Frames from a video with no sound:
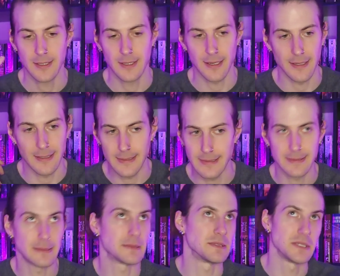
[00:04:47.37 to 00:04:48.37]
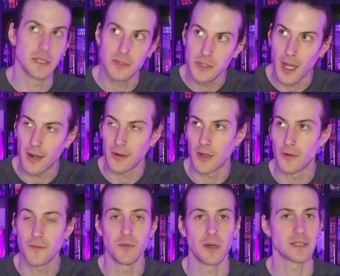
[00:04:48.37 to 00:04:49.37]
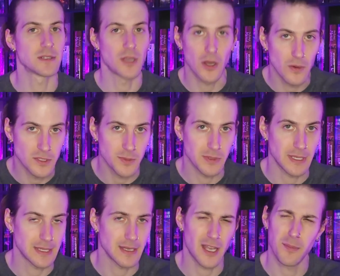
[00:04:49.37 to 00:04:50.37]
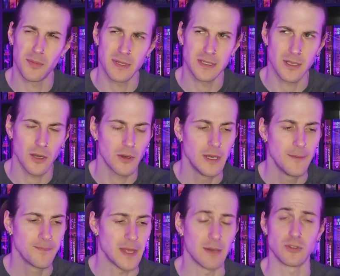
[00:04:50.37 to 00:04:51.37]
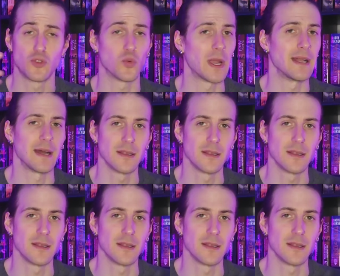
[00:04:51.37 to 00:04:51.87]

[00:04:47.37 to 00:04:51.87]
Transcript: I don't know, a few months ago, something like that, a couple months ago, and it was great.